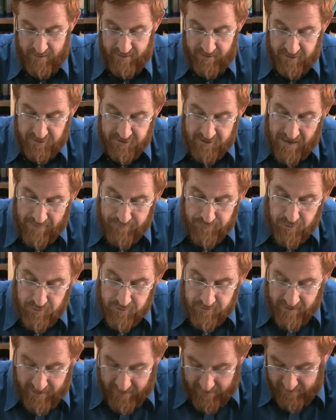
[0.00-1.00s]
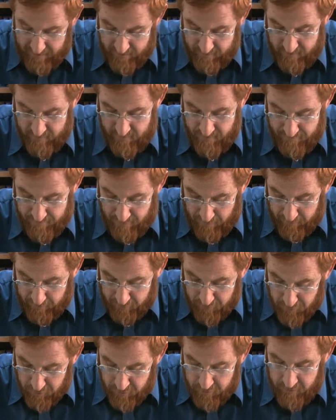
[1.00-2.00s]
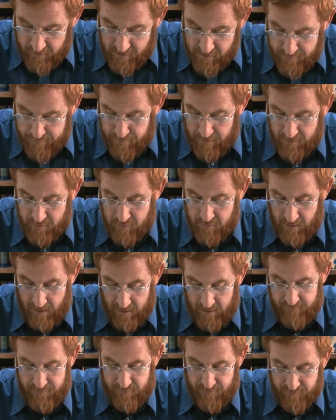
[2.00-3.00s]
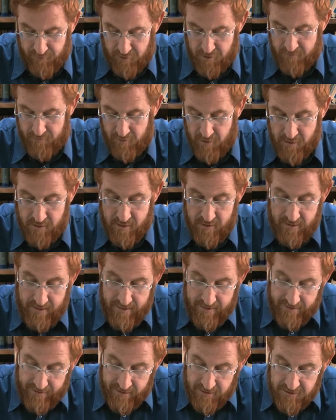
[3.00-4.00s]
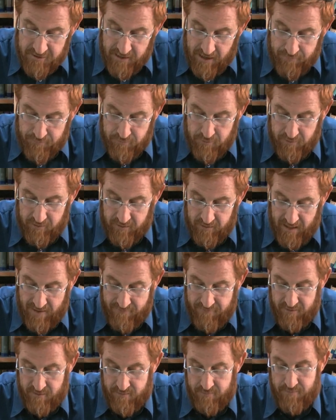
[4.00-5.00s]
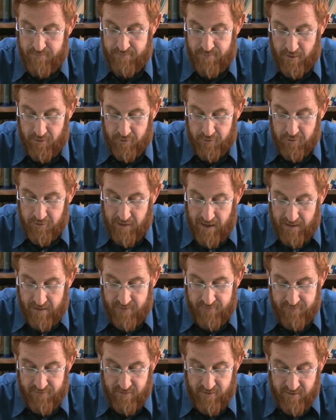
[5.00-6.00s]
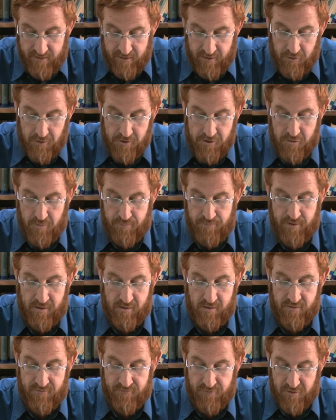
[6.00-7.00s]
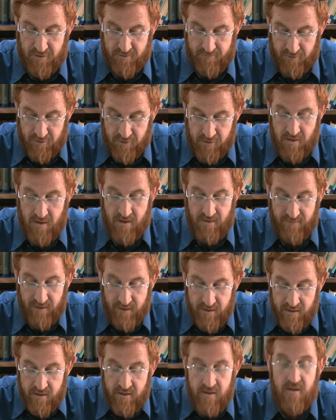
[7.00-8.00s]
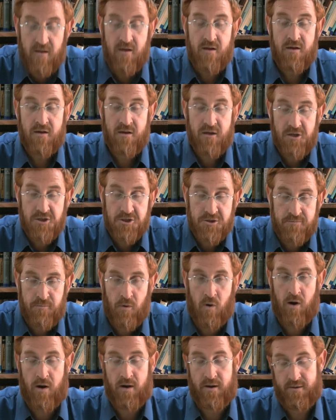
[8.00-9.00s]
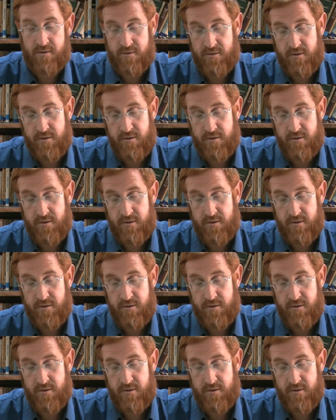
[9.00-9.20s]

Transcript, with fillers: In chapter 10, Perek Yud, it's in pasuk Aleph in the first verse. In chapter 11, Perek Yud Aleph, it also appears in the first verse. Vayihi Kishmoa.